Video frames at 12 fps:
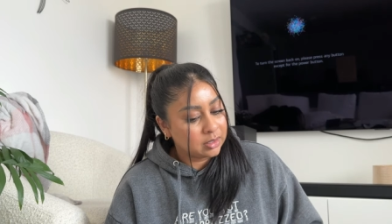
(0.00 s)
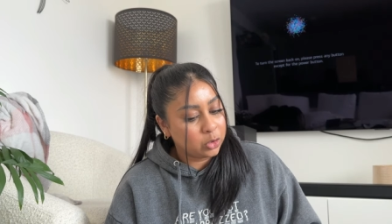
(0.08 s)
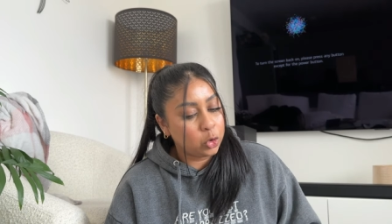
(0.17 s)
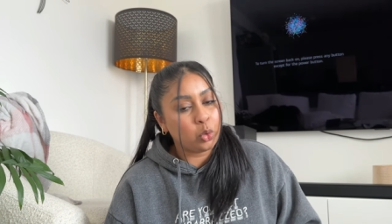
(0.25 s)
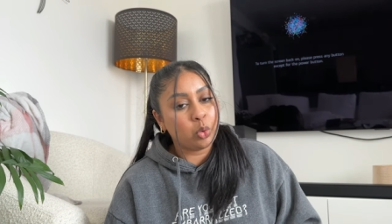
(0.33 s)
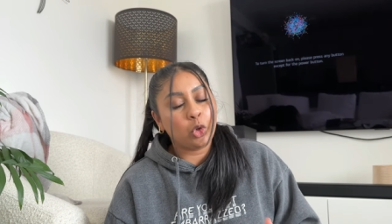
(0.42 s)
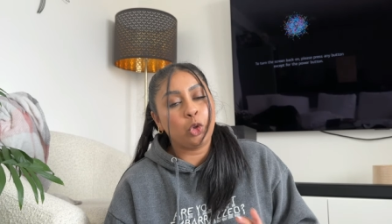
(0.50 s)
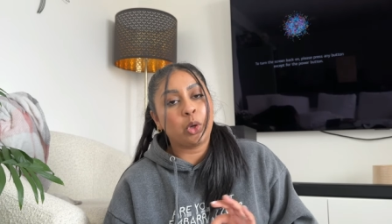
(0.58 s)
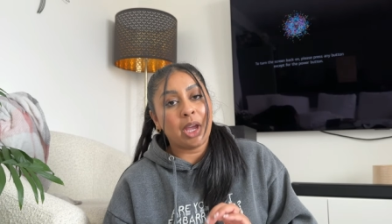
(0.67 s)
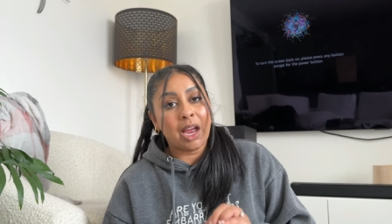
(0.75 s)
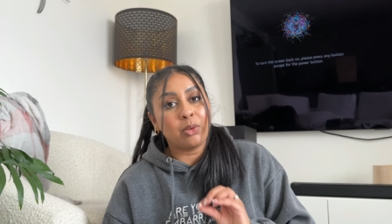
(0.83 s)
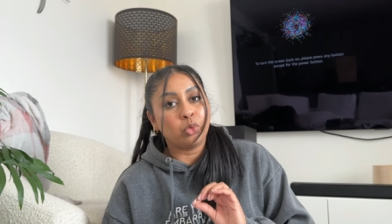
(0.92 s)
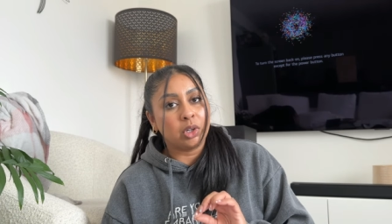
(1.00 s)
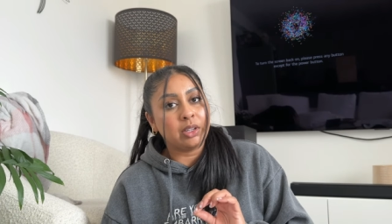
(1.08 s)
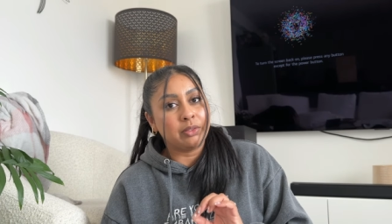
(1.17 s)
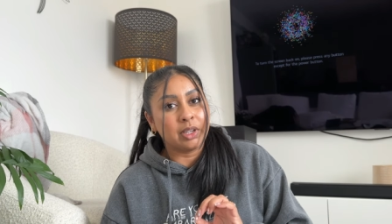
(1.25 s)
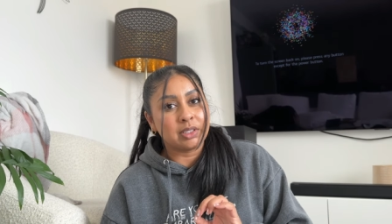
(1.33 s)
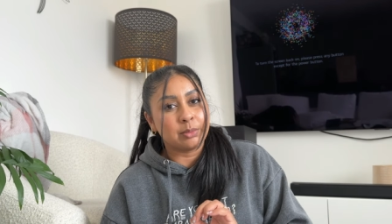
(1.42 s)
You you can really
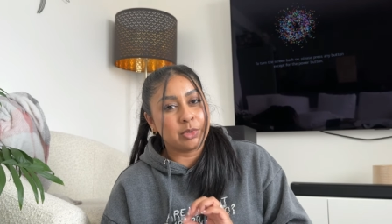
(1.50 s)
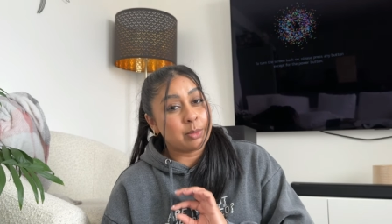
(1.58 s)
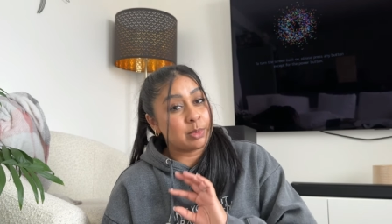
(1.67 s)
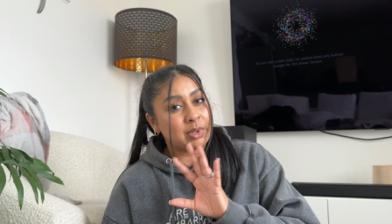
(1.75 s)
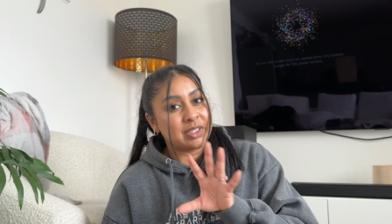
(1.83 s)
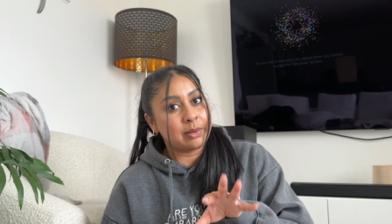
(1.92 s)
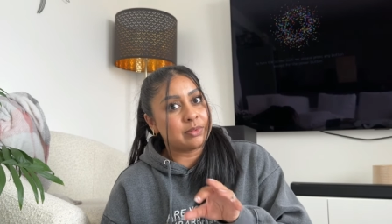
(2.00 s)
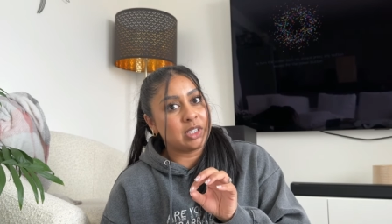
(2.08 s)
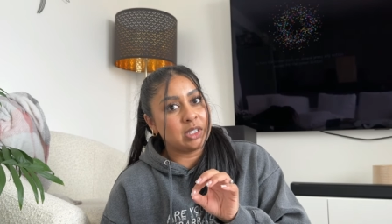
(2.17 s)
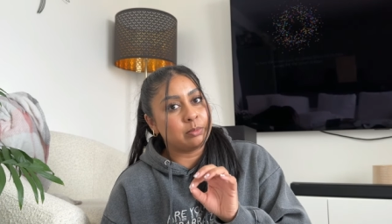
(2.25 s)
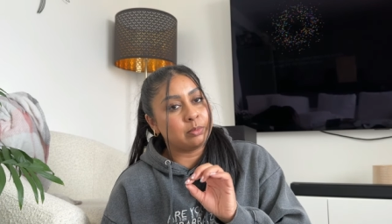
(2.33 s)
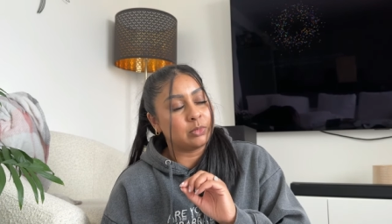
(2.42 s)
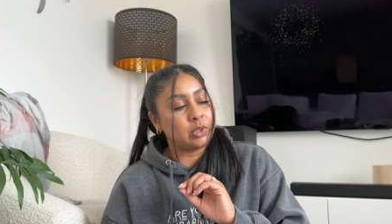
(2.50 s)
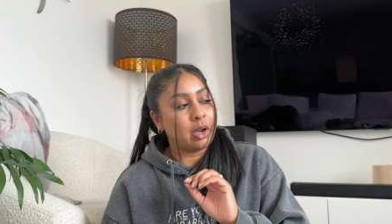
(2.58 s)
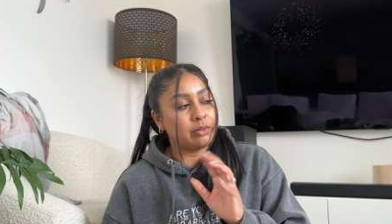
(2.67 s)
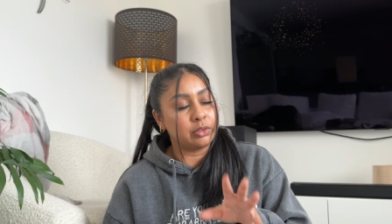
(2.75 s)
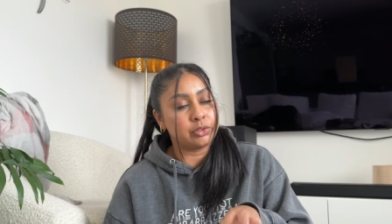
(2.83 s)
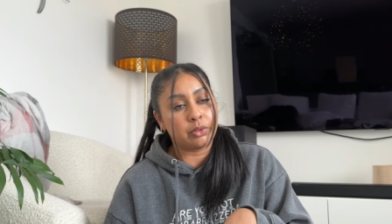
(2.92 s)
find some gems, because I've seen
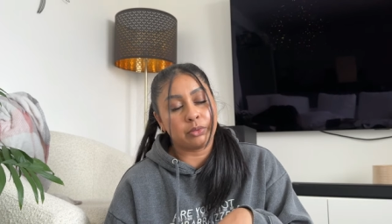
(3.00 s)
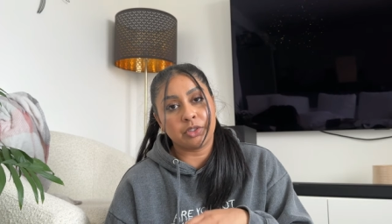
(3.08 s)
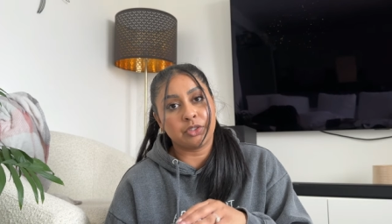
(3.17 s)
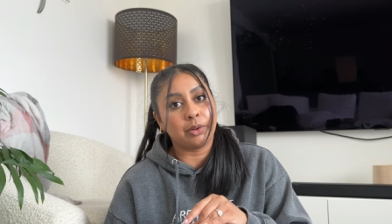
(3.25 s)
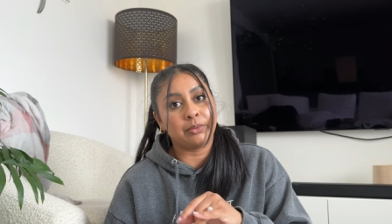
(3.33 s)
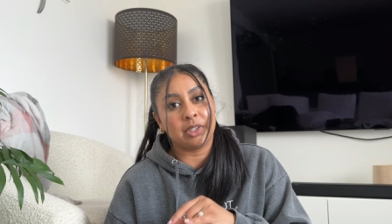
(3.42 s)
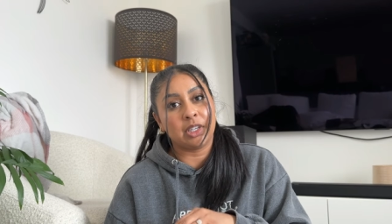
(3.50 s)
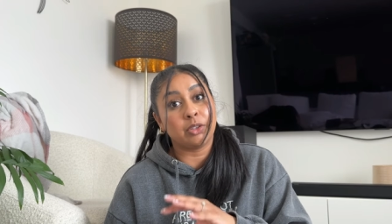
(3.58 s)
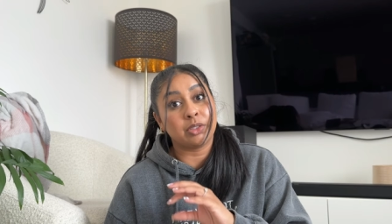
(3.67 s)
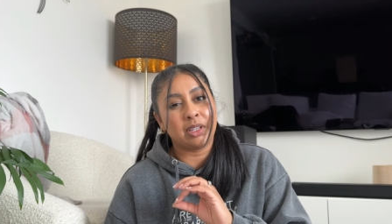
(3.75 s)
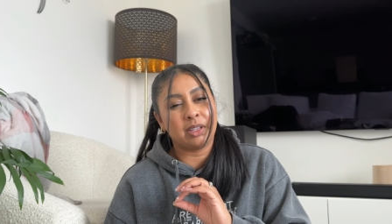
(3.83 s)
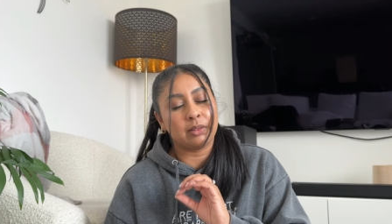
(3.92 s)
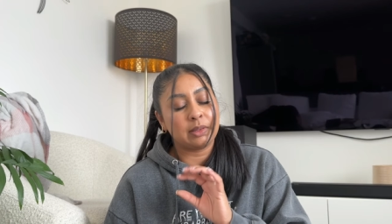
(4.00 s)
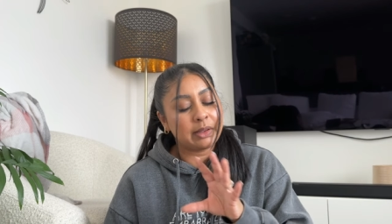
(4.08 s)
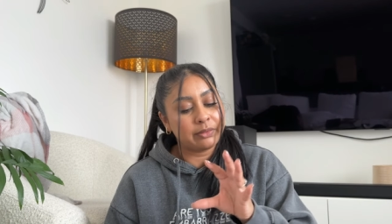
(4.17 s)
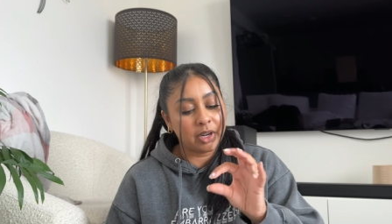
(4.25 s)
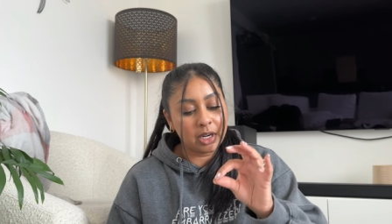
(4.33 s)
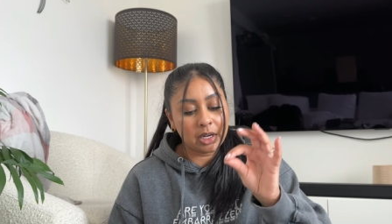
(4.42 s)
other thrift shop videos and they
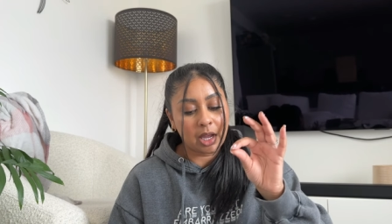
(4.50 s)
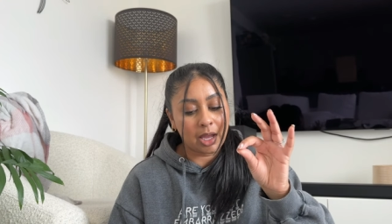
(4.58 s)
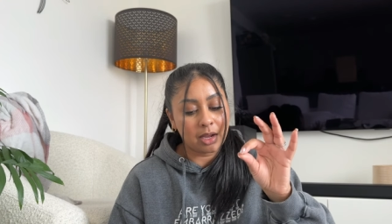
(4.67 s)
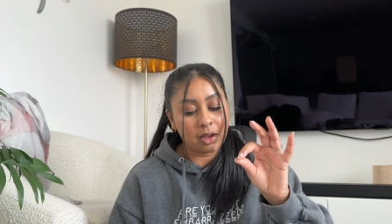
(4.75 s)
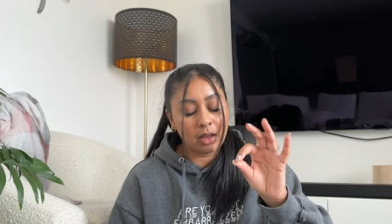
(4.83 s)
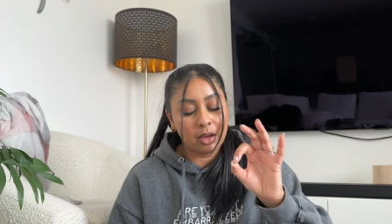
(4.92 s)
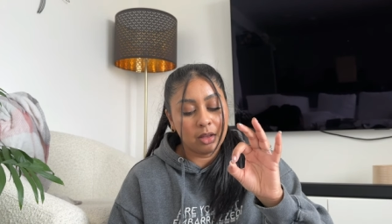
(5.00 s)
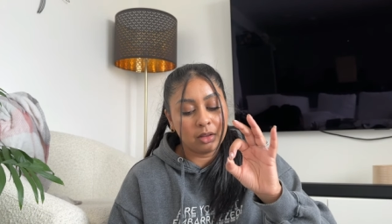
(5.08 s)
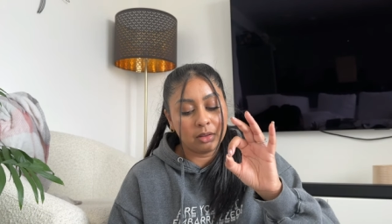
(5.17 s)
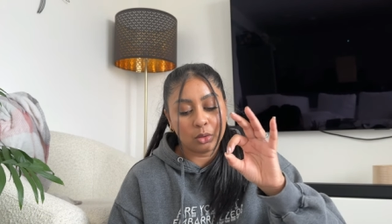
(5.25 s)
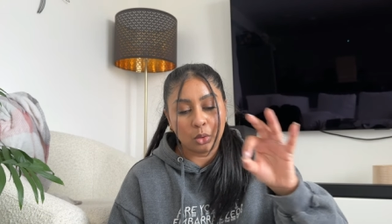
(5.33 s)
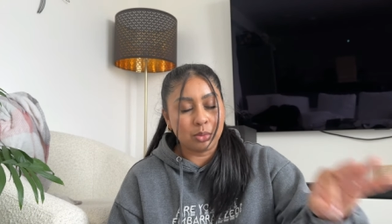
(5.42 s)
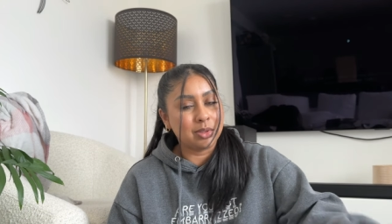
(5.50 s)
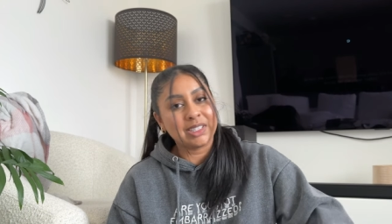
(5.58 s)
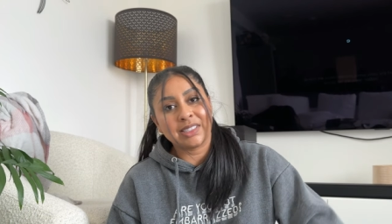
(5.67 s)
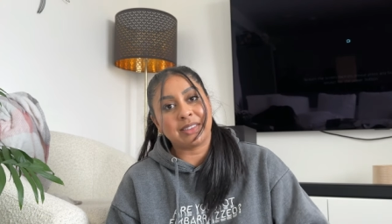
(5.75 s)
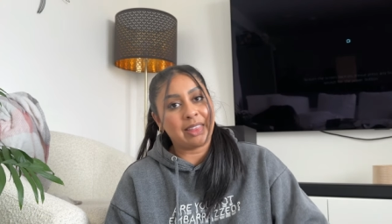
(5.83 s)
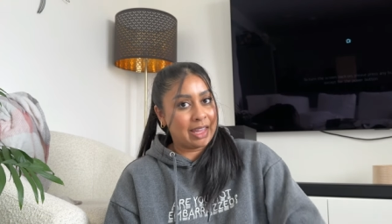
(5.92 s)
find like the
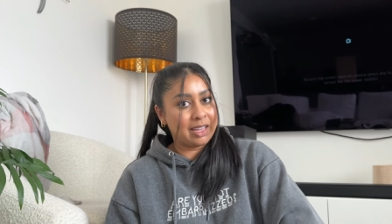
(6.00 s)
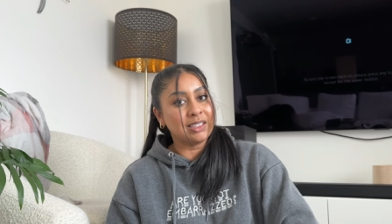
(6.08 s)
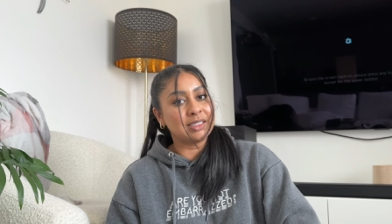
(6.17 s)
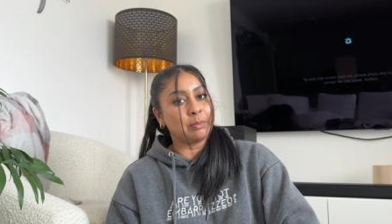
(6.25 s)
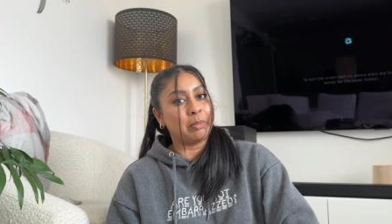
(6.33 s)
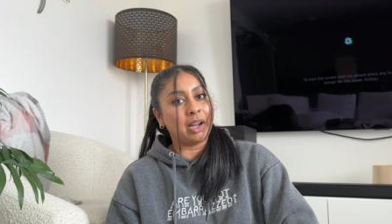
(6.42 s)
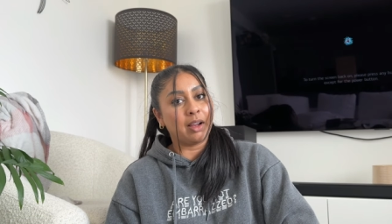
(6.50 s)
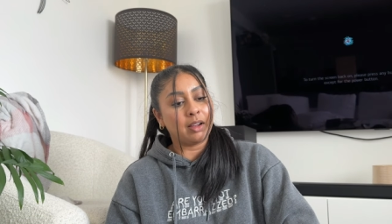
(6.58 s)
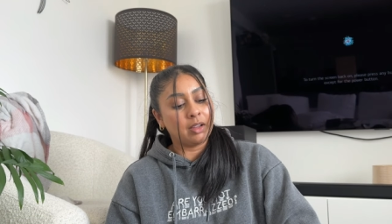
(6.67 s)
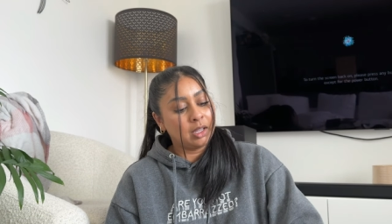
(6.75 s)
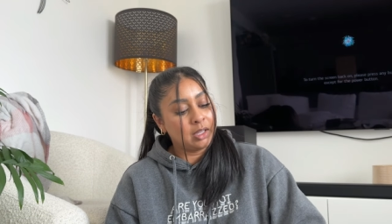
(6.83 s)
coolest things, but